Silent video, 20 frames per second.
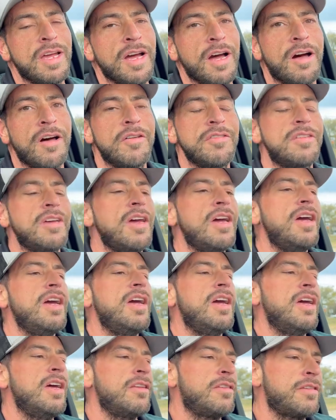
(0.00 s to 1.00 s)
else.
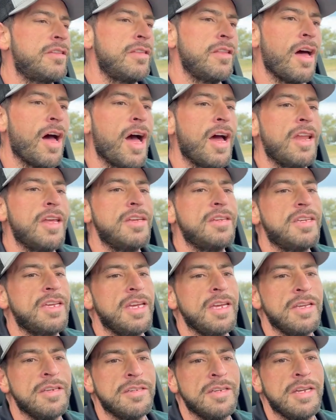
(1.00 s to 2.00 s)
It's not as
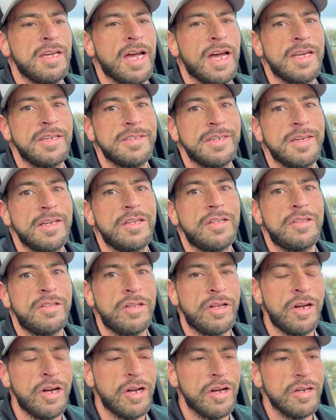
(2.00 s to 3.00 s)
easy as it
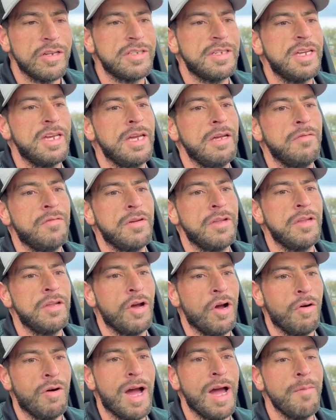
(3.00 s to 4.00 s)
looks, even
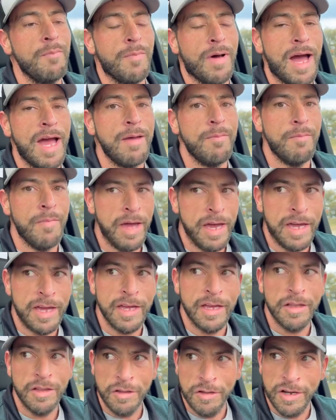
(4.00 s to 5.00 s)
though I might make
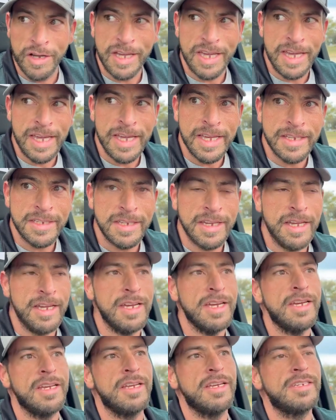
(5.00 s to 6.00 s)
it look
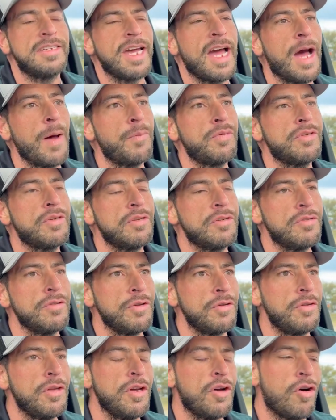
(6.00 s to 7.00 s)
easy. It is
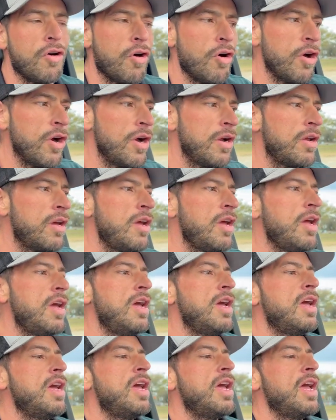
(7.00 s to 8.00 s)
absolutely hard.
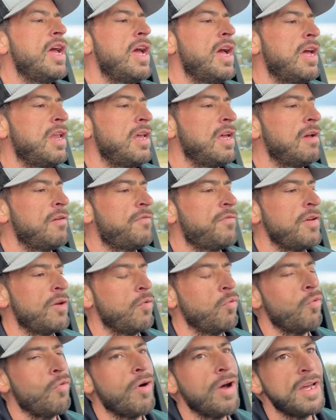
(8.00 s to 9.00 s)
And if it
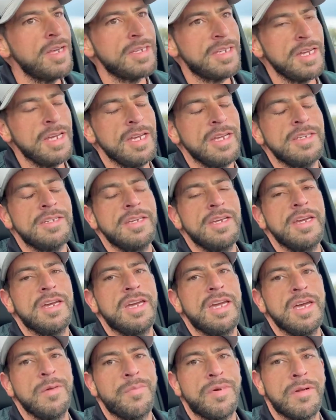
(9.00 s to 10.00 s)
was easy,
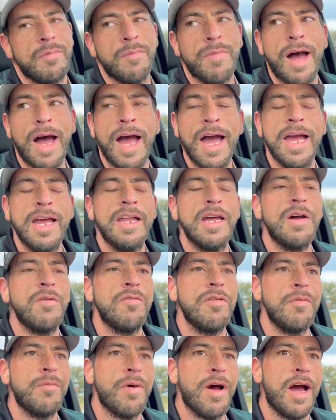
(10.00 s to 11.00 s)
keep in mind
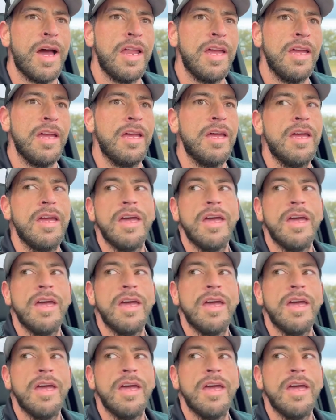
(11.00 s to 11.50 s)
everybody